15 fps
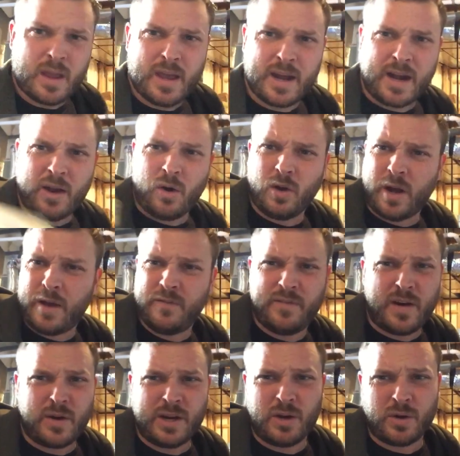and I all I
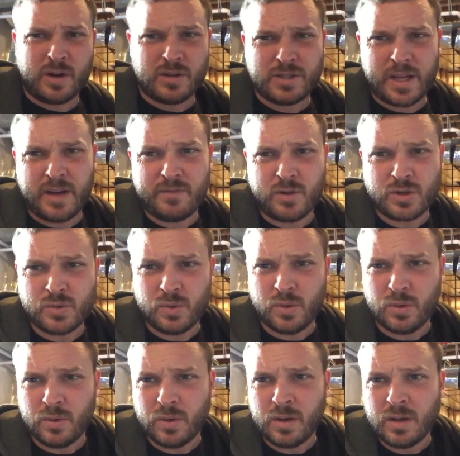very don't understand
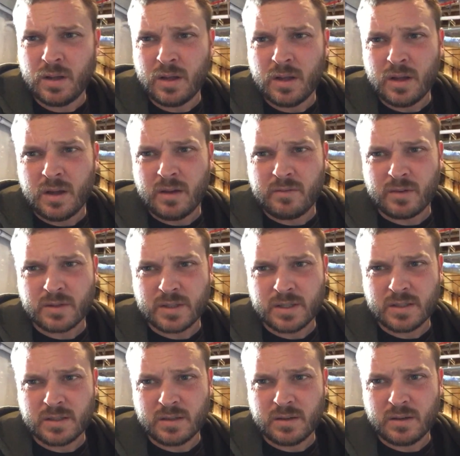virtual
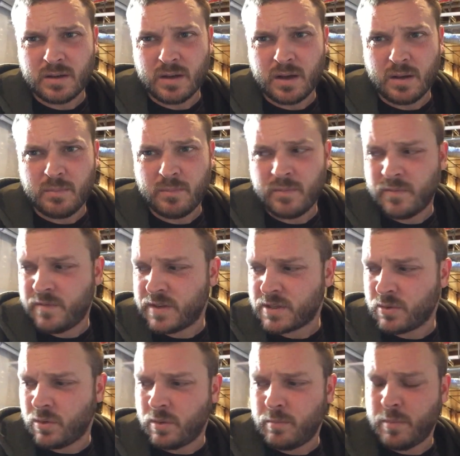versus um,
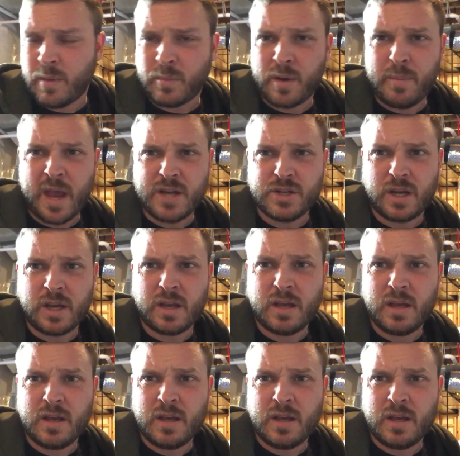physical memory paging.